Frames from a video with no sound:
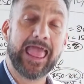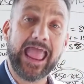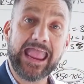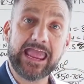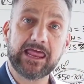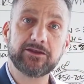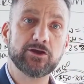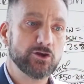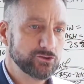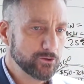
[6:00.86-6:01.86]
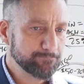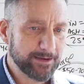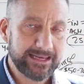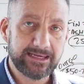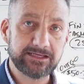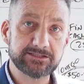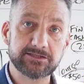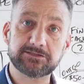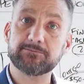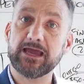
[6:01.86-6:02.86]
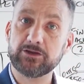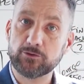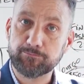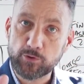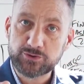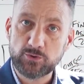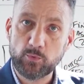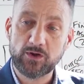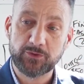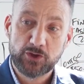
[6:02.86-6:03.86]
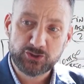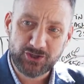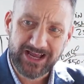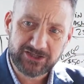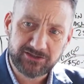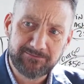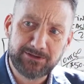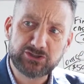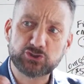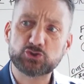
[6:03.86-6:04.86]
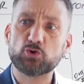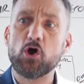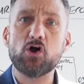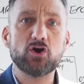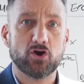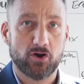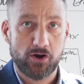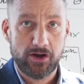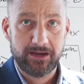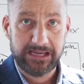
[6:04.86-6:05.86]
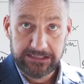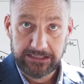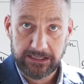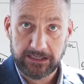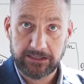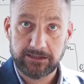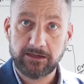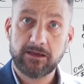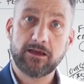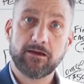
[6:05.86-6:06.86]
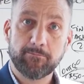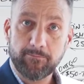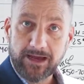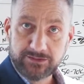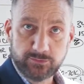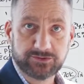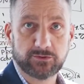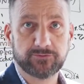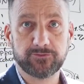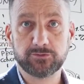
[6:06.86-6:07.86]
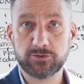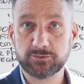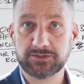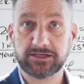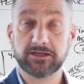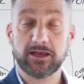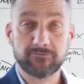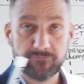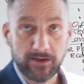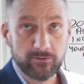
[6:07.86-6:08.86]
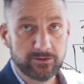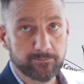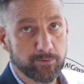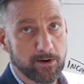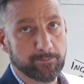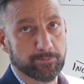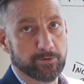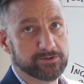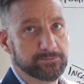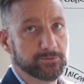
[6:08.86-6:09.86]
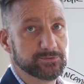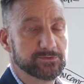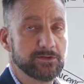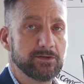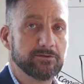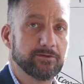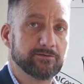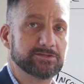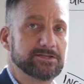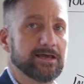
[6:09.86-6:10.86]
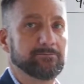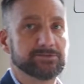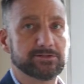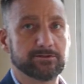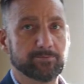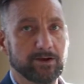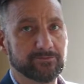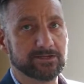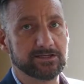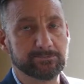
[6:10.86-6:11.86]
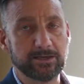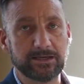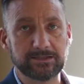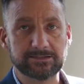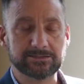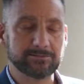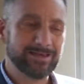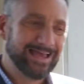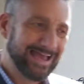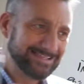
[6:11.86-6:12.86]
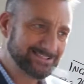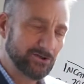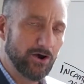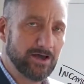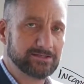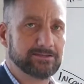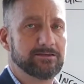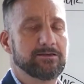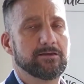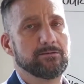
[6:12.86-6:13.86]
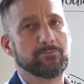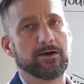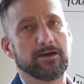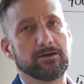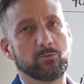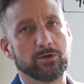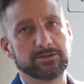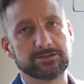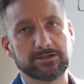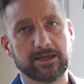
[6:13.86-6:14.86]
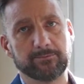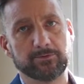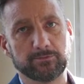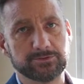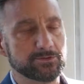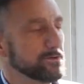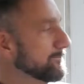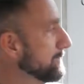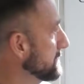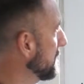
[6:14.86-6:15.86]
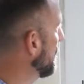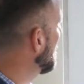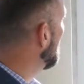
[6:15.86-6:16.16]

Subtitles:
and your banking system and your personal wealth should actually be stronger in the end as a result of you using it and following the proper principles that are established in the privatized banking system as taught by Wellington Capital Reserve. So